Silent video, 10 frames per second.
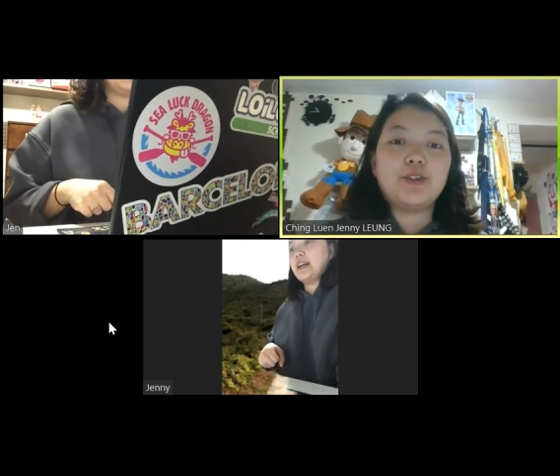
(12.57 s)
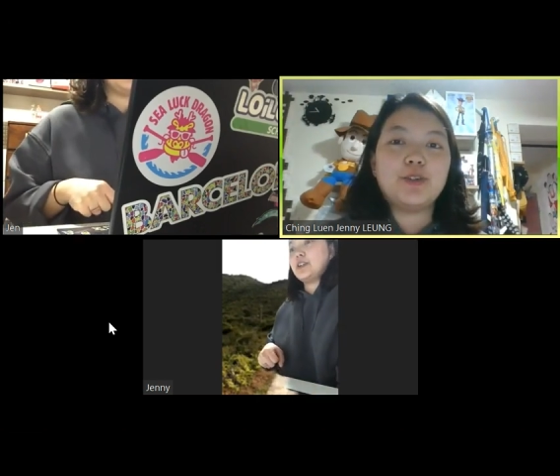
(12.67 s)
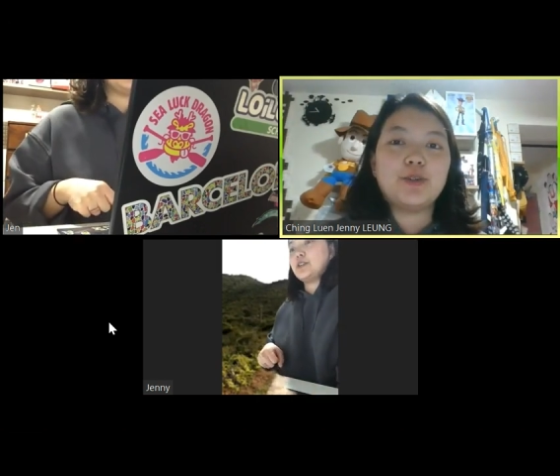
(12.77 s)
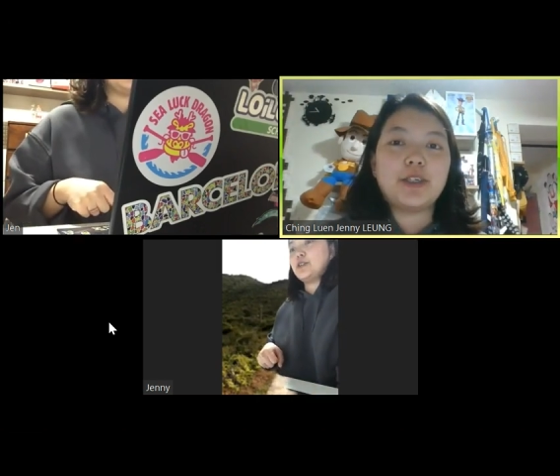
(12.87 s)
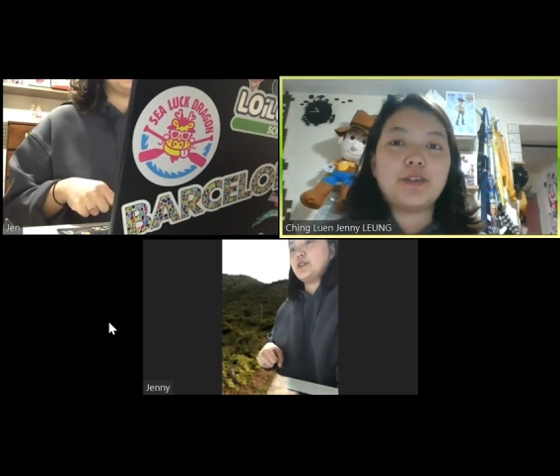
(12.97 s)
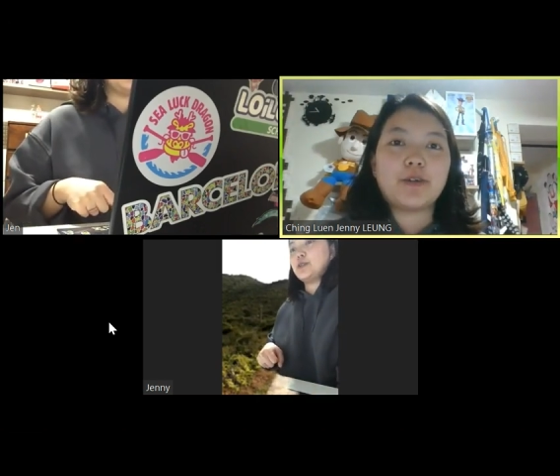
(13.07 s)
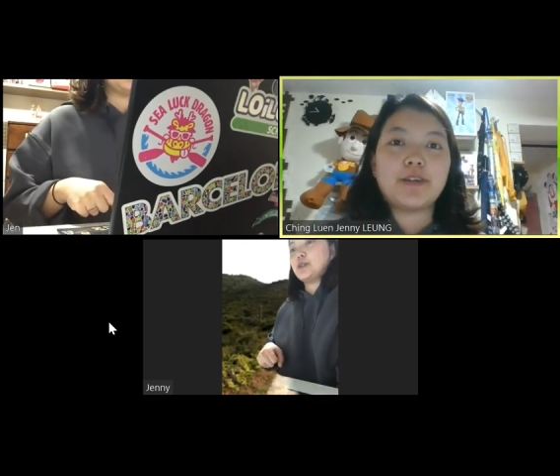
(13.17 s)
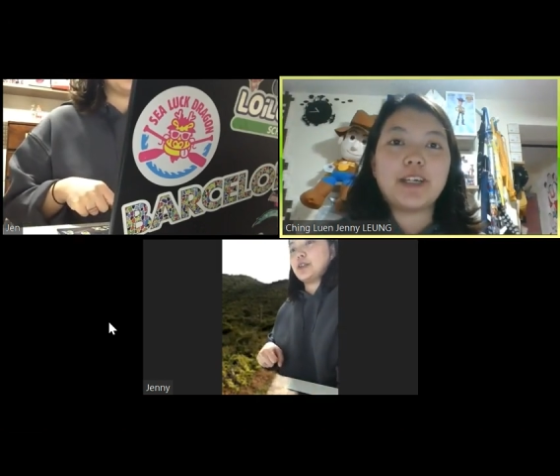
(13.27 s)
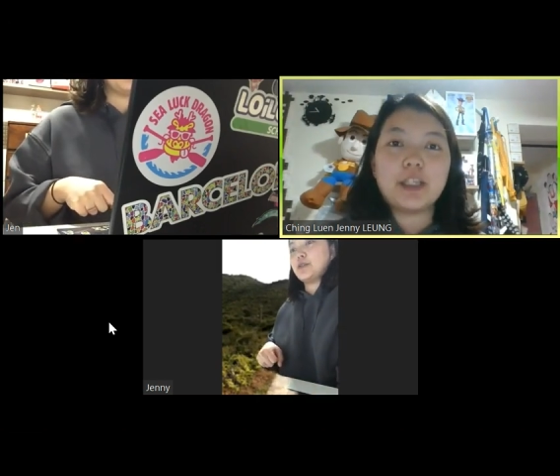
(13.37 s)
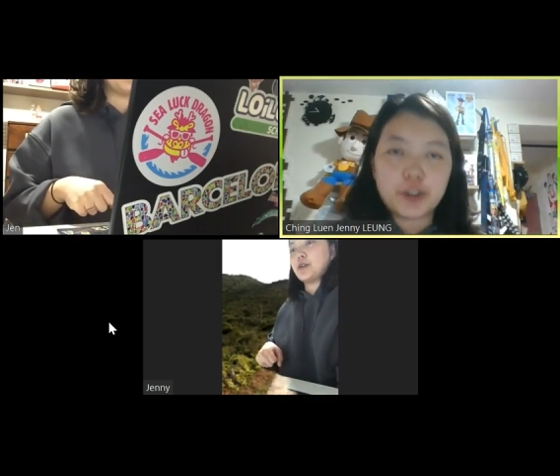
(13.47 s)
you have
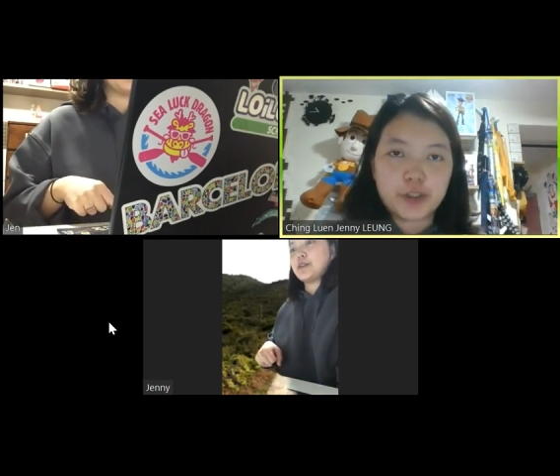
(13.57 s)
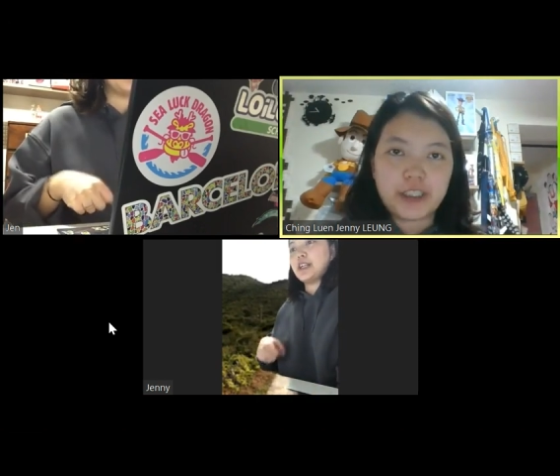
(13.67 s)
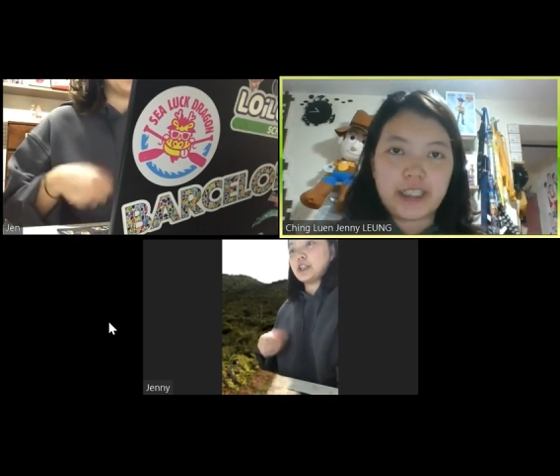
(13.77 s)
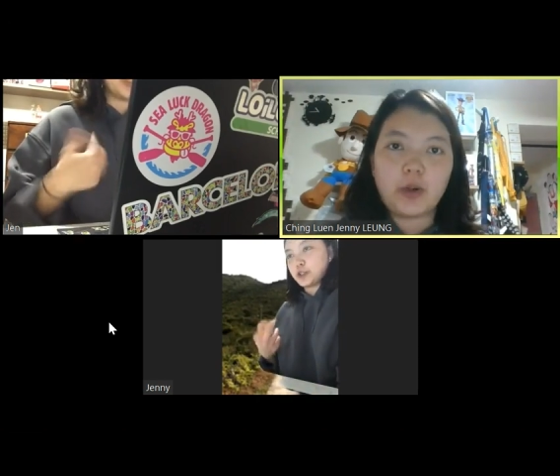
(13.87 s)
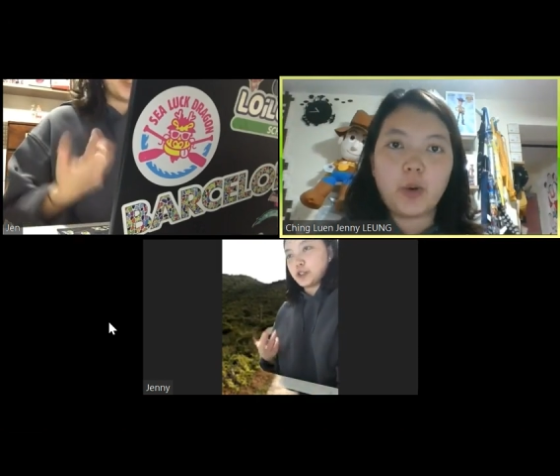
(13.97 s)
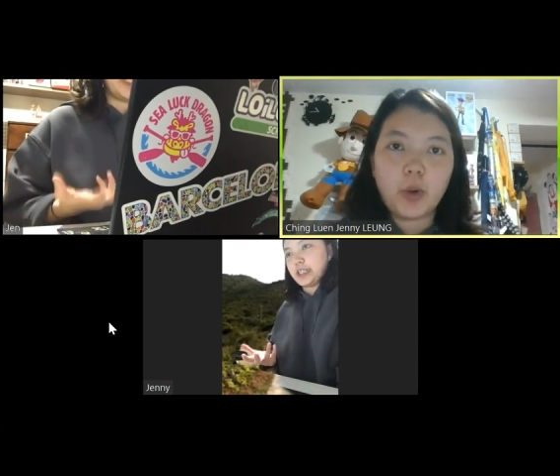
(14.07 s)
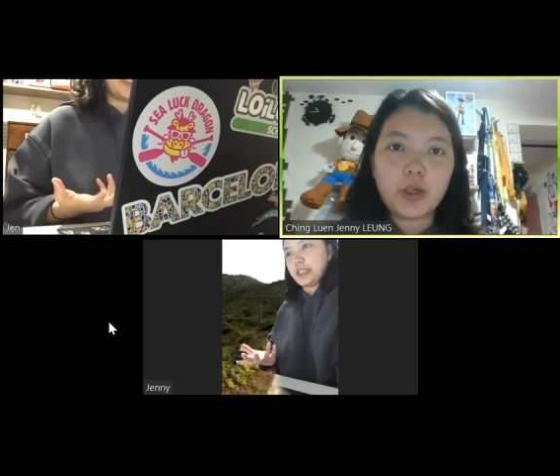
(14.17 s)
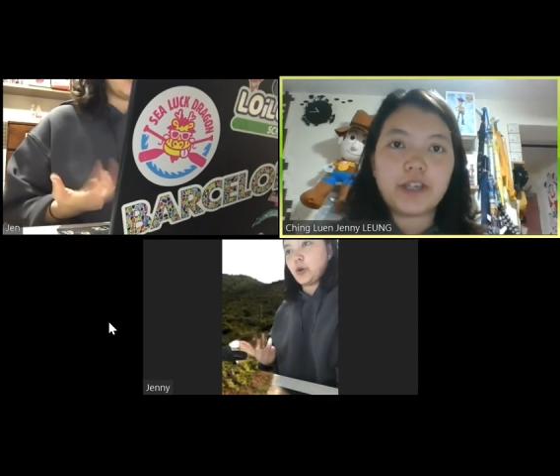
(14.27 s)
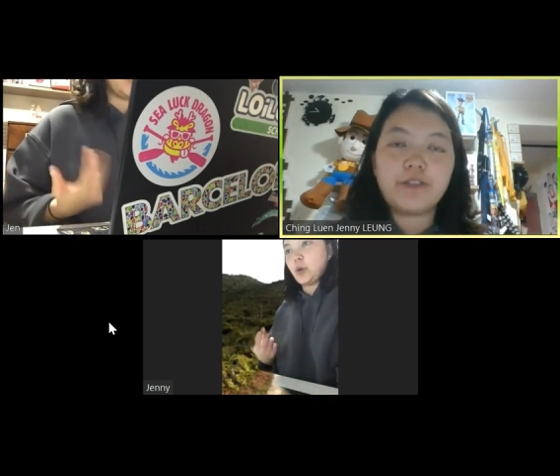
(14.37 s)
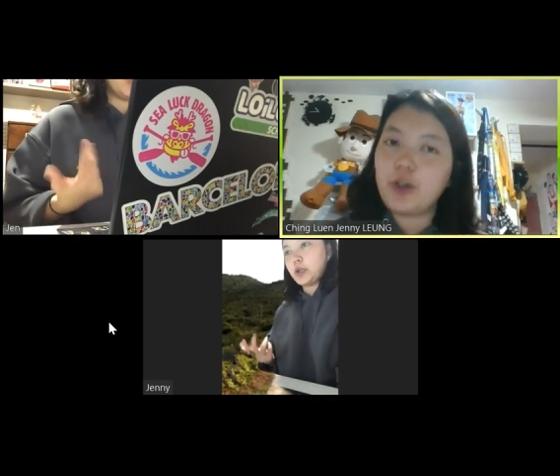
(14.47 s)
already learned it.
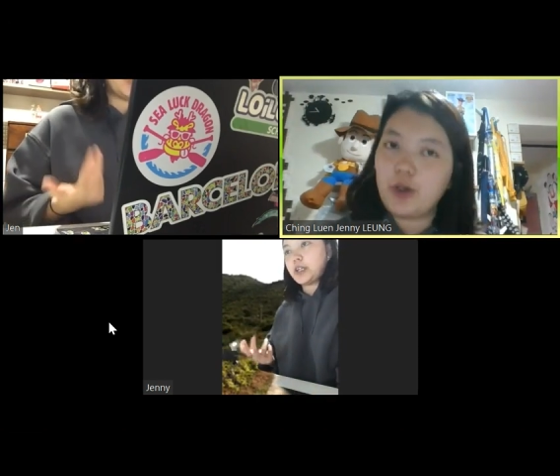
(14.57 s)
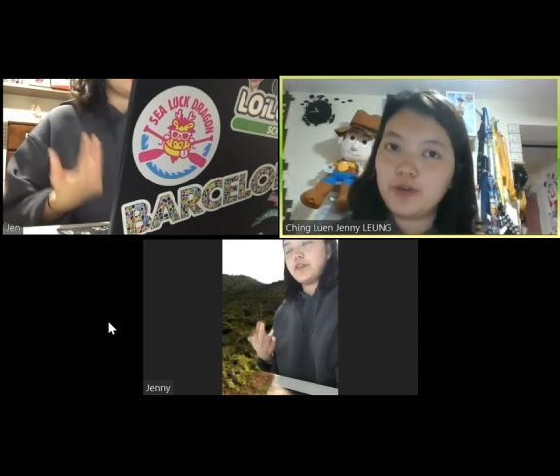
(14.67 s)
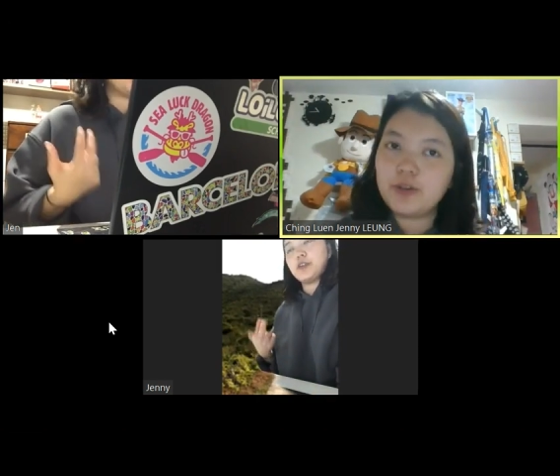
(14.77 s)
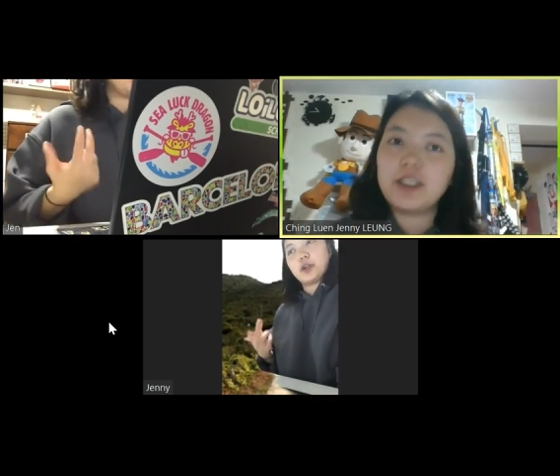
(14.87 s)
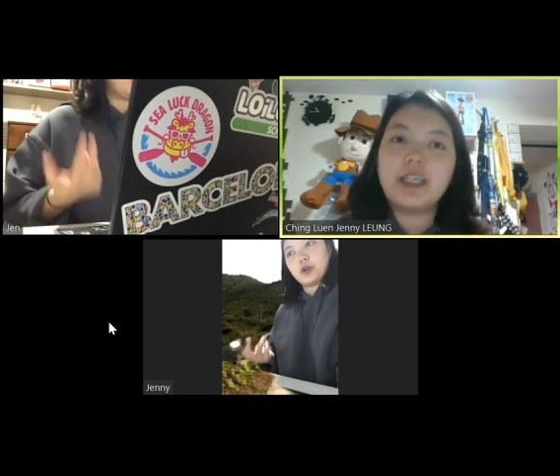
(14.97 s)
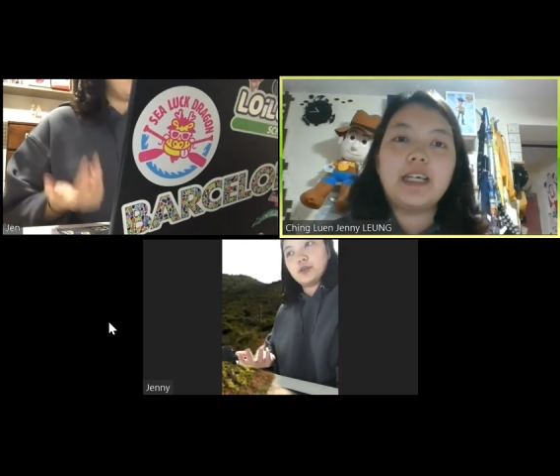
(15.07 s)
Or if you don't,